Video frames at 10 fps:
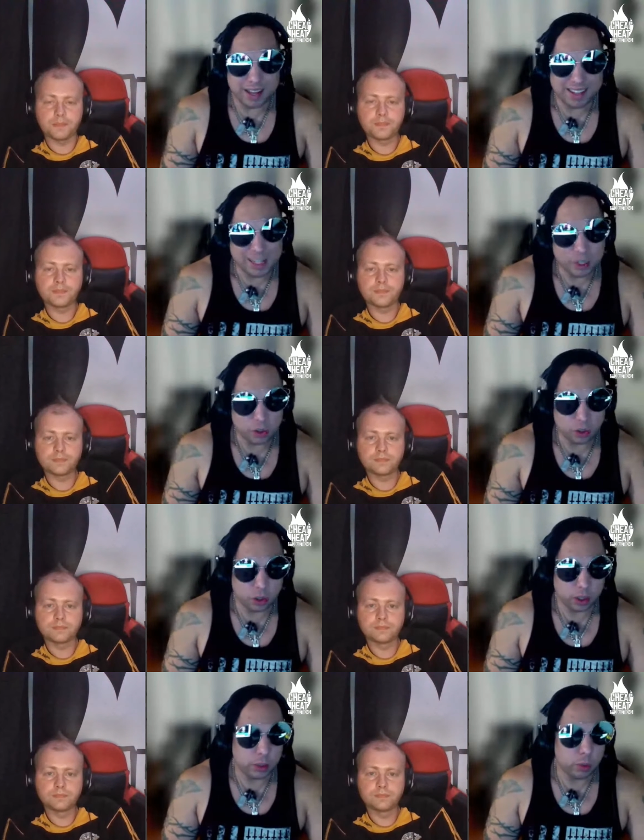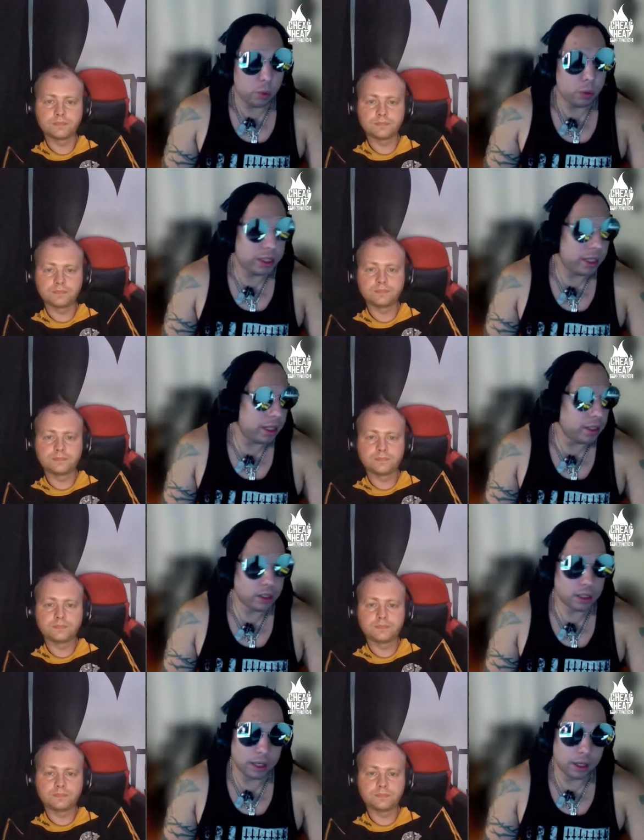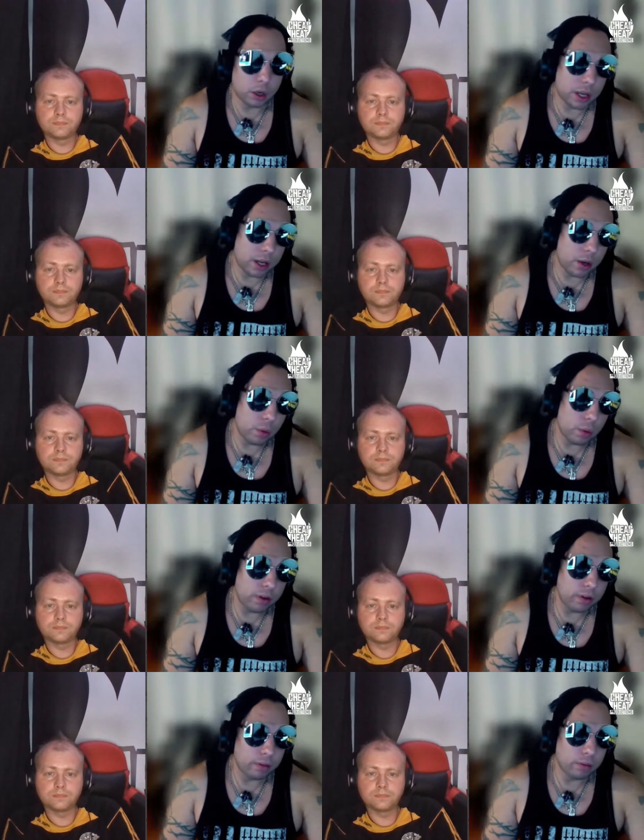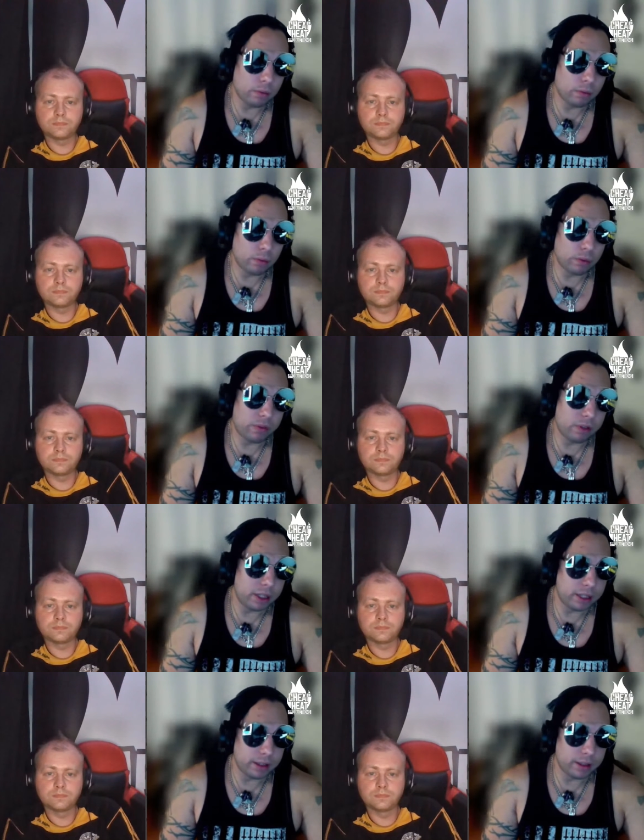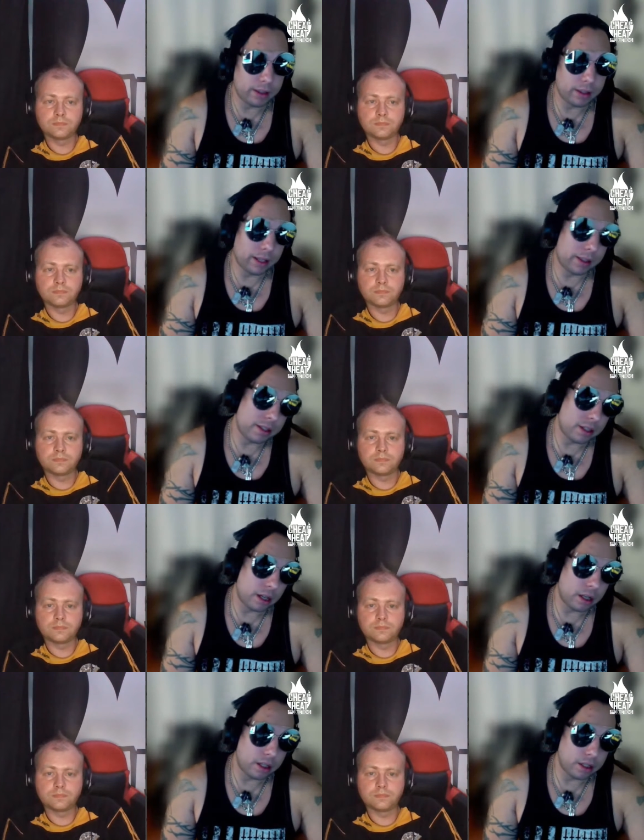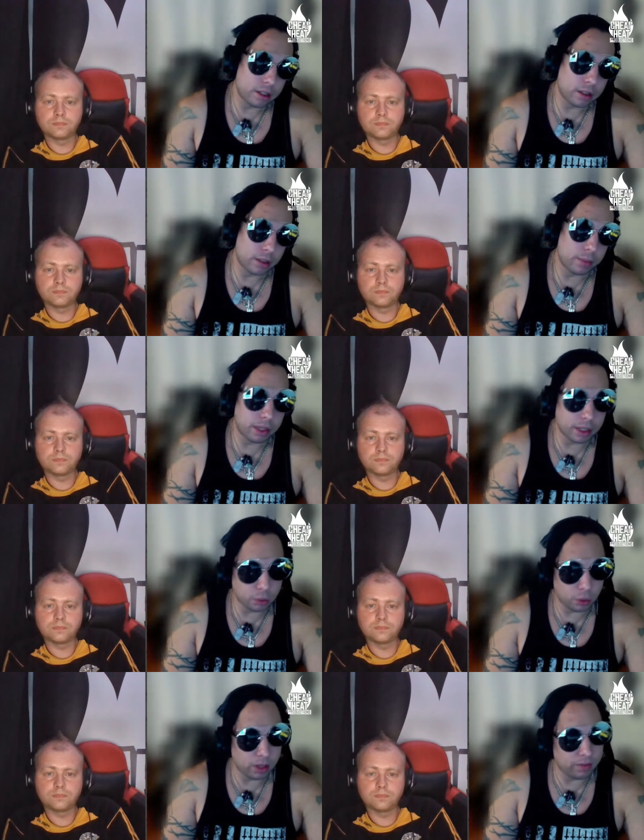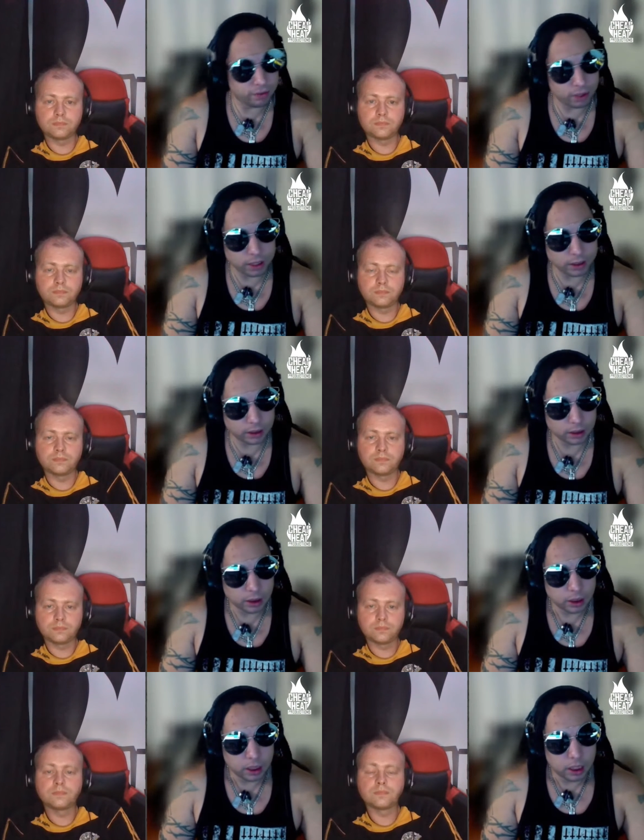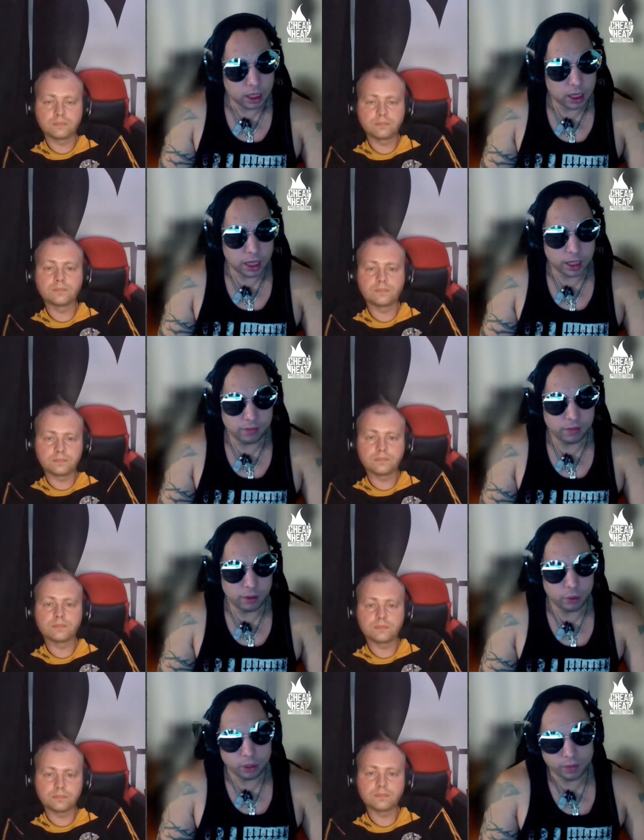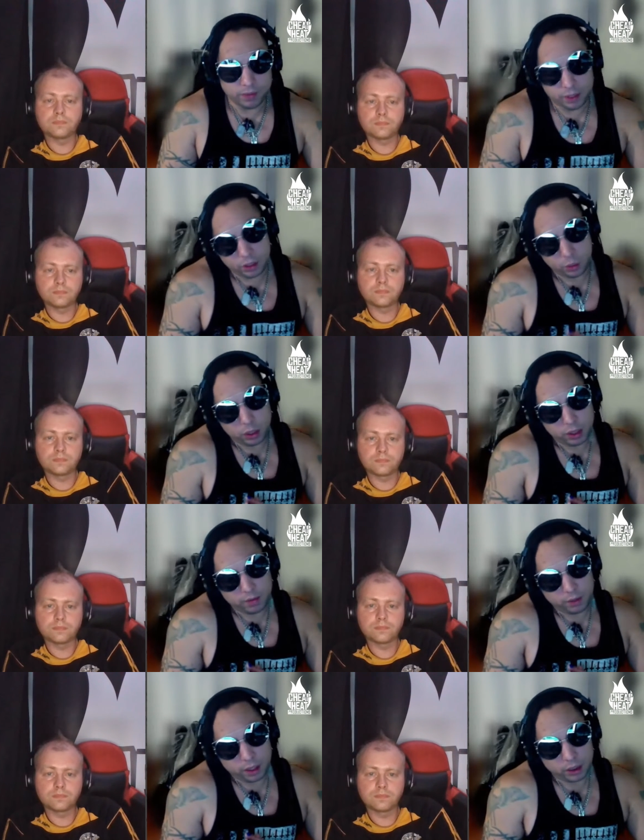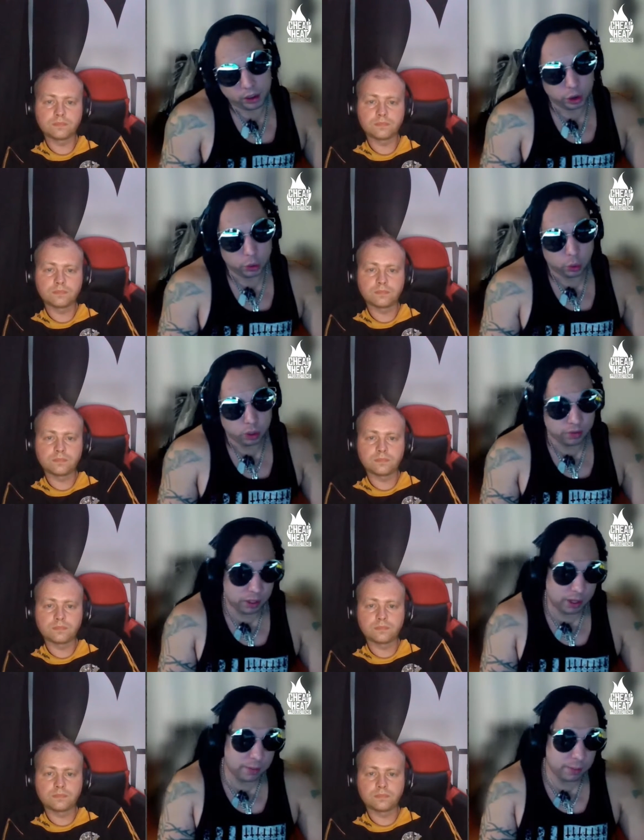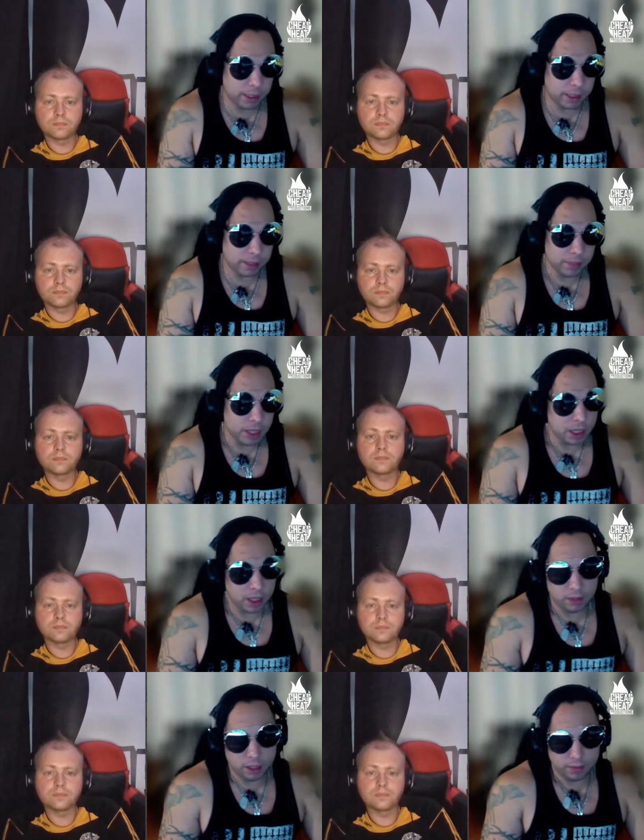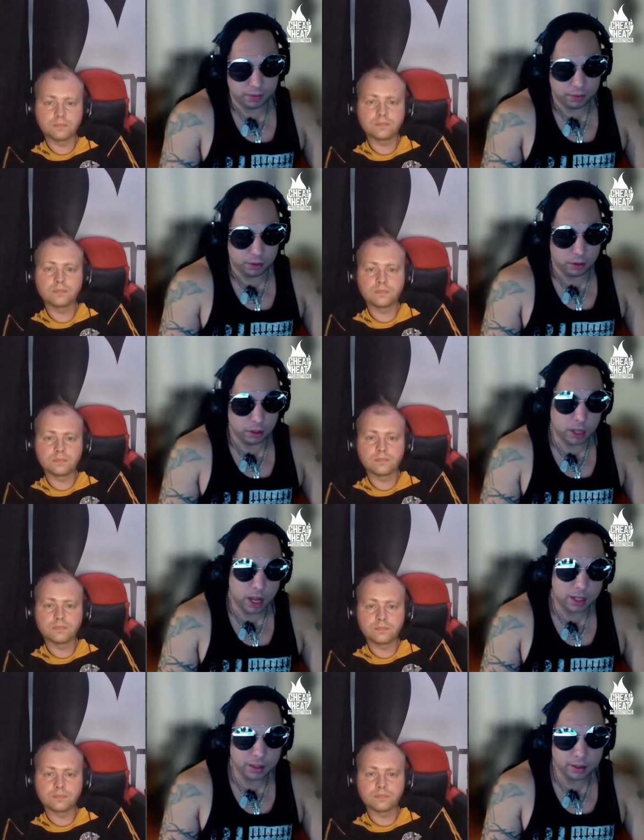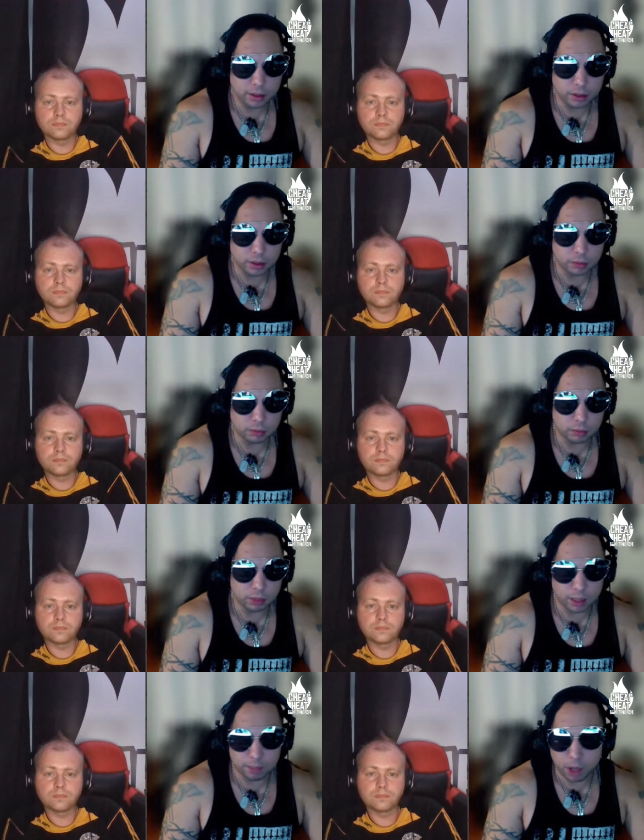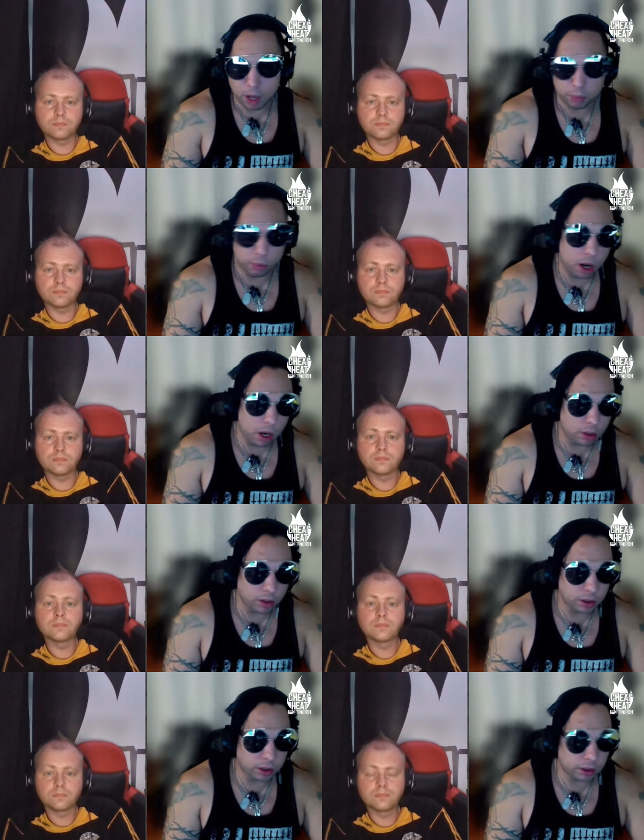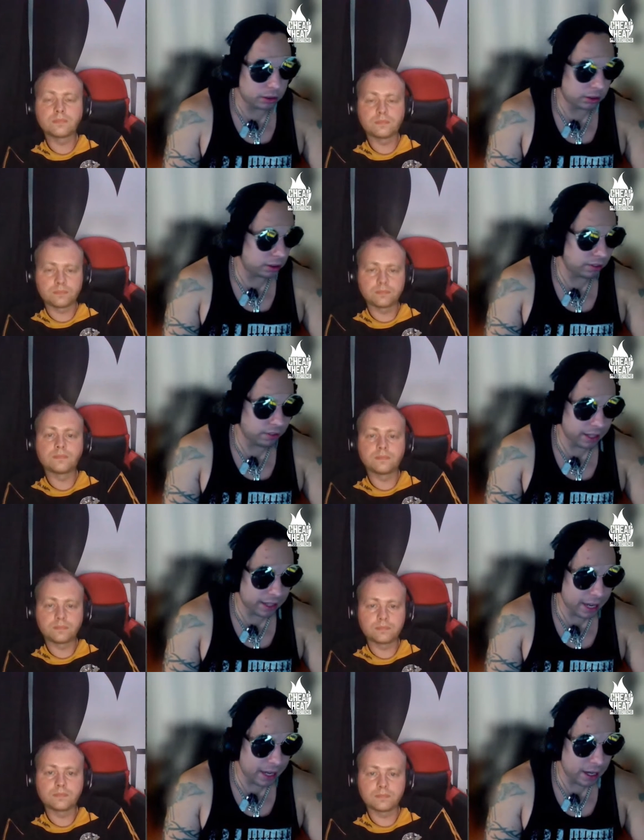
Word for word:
Speaker 1: necessarily. What we did is just like okay, we we feel that like this song is something that's working for us, and if it, if it's working for us, it should work for everybody, even if you're not into like pop rock or or stuff like that